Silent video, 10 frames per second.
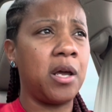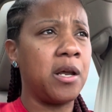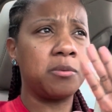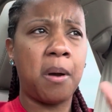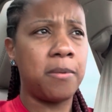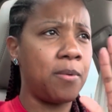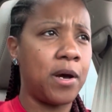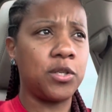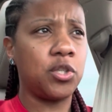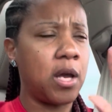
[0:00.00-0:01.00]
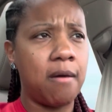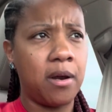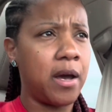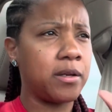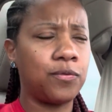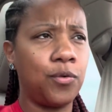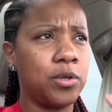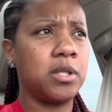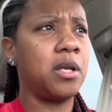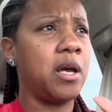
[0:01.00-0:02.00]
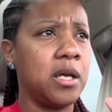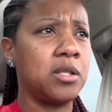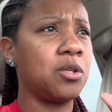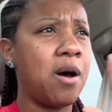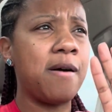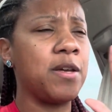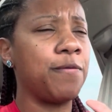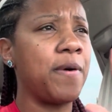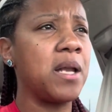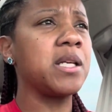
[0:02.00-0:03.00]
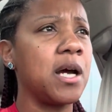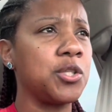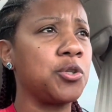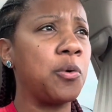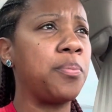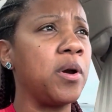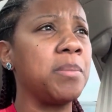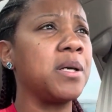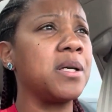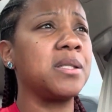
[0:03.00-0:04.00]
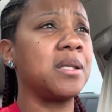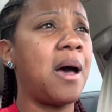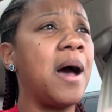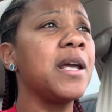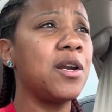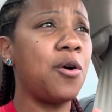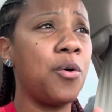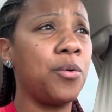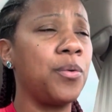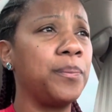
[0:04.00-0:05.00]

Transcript: That's probably why she haven't asked for it today. So it finally got to a point, because I know